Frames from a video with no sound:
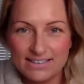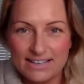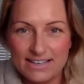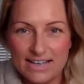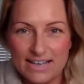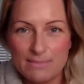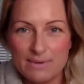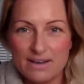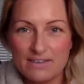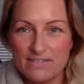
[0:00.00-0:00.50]

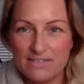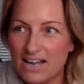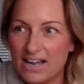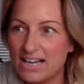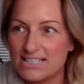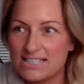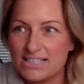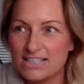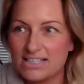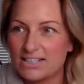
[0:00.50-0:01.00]
Like um, i have
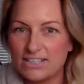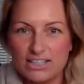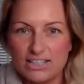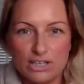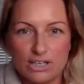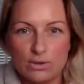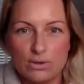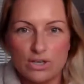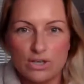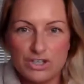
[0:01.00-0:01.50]
had,
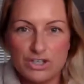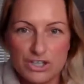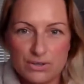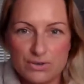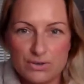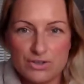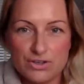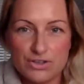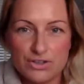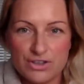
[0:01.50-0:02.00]
you know,
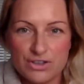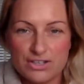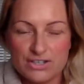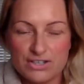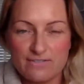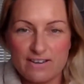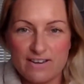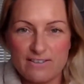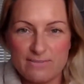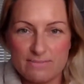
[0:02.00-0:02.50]

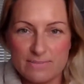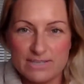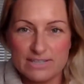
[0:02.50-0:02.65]
235